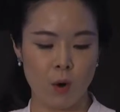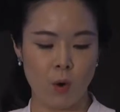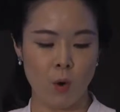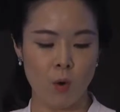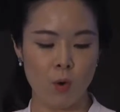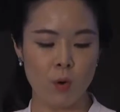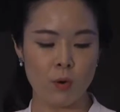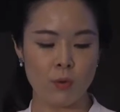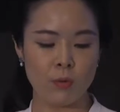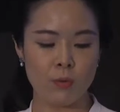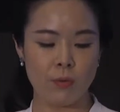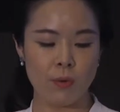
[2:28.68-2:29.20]

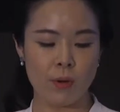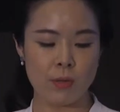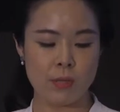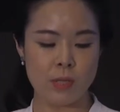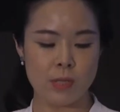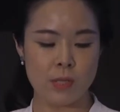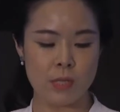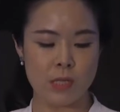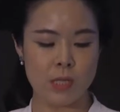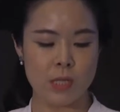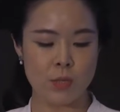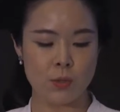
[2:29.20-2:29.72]
All
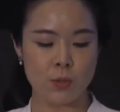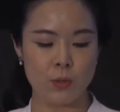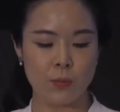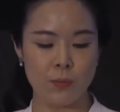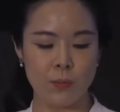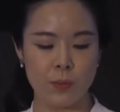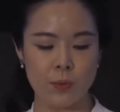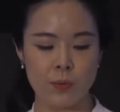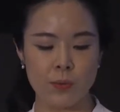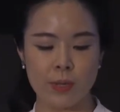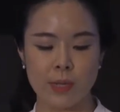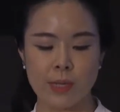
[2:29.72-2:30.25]
drugs
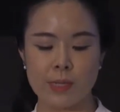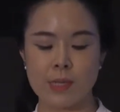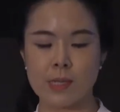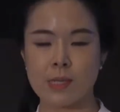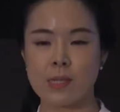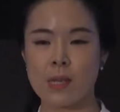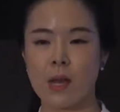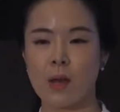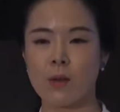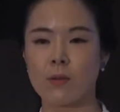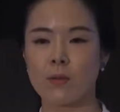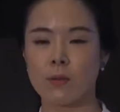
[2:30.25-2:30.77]
distributed in
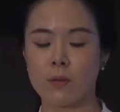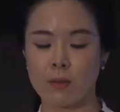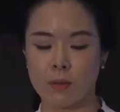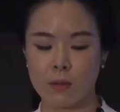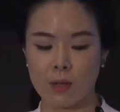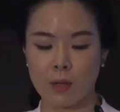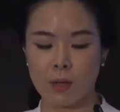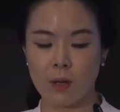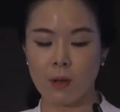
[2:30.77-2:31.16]
South